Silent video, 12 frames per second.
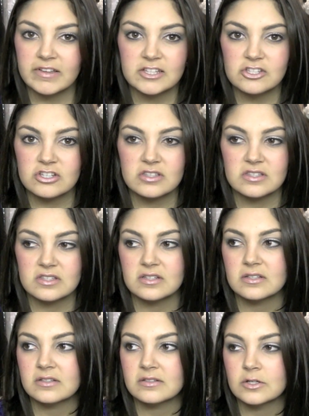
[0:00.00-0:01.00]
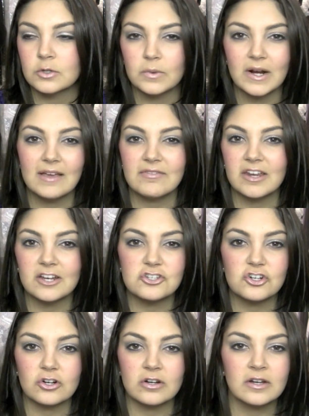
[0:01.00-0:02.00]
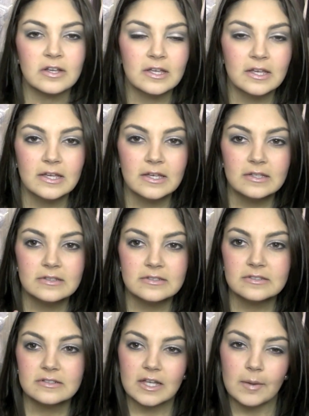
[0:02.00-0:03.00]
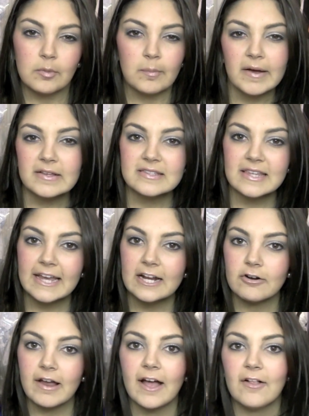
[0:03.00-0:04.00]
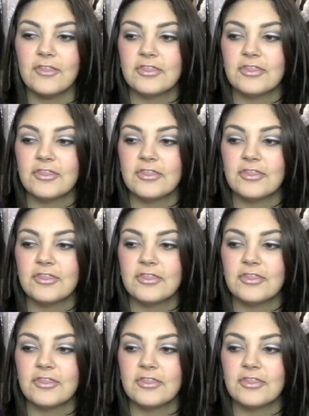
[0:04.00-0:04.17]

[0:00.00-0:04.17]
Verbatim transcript: That's just, when I have an extra couple bucks laying around,